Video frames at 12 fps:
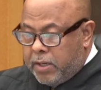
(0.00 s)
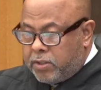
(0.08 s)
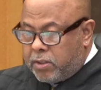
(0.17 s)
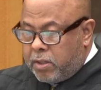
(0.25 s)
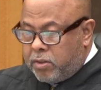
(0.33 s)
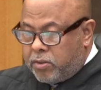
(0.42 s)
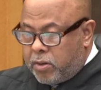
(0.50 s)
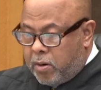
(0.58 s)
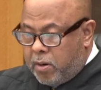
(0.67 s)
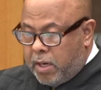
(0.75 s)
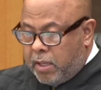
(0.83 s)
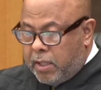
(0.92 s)
his
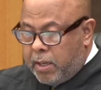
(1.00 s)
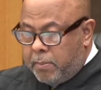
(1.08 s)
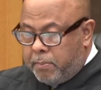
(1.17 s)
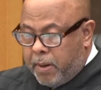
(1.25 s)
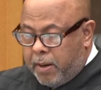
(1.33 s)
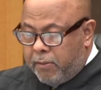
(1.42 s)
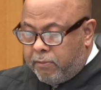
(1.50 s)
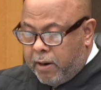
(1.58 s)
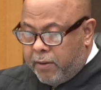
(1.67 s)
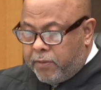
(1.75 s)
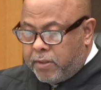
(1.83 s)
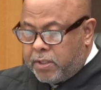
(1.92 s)
concerning the
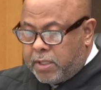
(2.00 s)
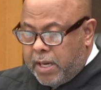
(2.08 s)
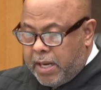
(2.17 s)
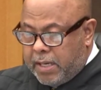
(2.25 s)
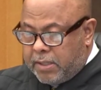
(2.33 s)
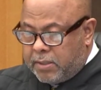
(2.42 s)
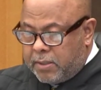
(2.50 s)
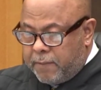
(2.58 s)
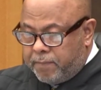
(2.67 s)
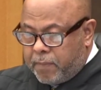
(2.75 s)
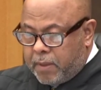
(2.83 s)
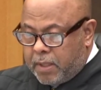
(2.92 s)
above referenced
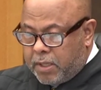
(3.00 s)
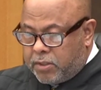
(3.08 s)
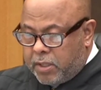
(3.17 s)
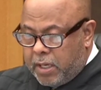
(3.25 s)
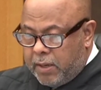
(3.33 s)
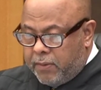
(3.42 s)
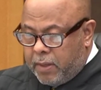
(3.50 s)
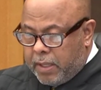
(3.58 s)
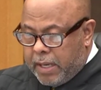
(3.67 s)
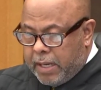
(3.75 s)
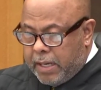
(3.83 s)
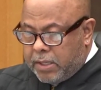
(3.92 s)
case. The City
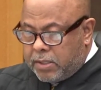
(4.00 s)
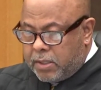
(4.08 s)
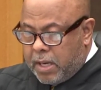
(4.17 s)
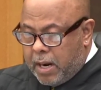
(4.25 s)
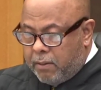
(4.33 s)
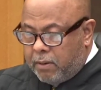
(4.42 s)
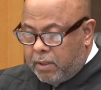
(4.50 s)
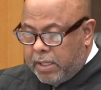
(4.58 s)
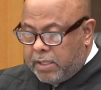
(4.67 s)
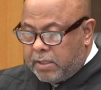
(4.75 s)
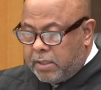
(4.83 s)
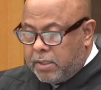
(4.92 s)
of Atlanta is not
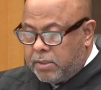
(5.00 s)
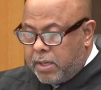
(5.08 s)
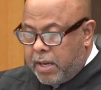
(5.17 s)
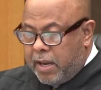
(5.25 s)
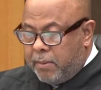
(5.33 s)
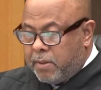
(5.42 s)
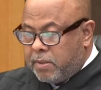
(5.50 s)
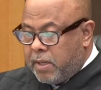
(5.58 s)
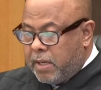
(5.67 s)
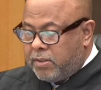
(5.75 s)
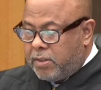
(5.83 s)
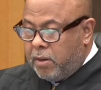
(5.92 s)
releasing the
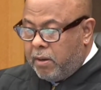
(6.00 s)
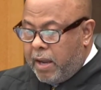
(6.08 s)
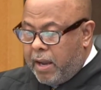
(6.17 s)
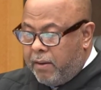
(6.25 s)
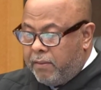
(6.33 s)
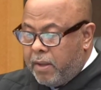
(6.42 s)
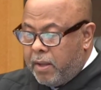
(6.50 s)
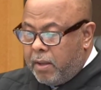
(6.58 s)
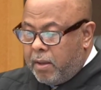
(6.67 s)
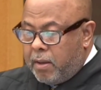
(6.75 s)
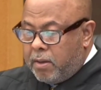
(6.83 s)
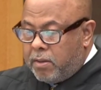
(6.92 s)
same as they still
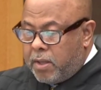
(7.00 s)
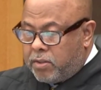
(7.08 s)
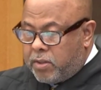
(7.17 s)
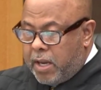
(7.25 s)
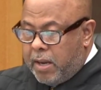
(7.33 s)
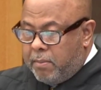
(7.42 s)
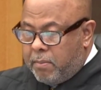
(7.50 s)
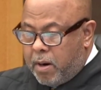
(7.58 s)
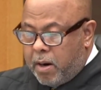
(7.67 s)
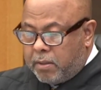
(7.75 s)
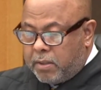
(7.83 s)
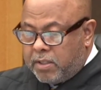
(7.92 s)
have the
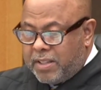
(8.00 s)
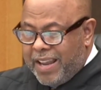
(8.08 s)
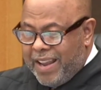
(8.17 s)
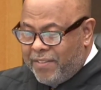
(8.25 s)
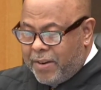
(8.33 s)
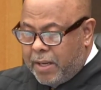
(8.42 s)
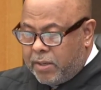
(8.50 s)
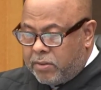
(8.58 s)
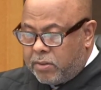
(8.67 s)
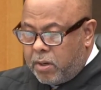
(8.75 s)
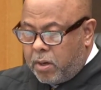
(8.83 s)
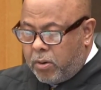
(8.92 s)
same marked as
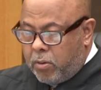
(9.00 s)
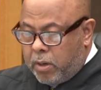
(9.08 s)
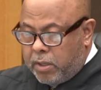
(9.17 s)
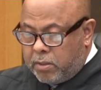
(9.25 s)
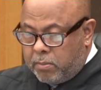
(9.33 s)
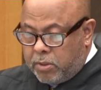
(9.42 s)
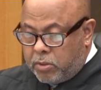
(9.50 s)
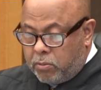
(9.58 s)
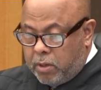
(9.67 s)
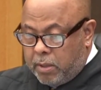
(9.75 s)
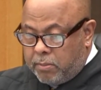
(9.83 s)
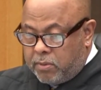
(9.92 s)
evidence according to
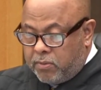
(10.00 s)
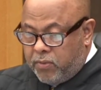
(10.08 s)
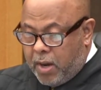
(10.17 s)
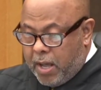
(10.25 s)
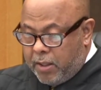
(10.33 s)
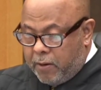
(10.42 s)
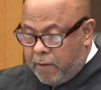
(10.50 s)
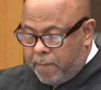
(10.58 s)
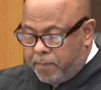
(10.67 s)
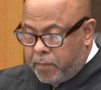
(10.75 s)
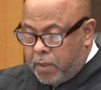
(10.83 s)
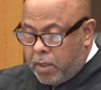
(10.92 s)
Mr. Williams'
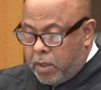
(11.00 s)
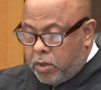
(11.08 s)
father.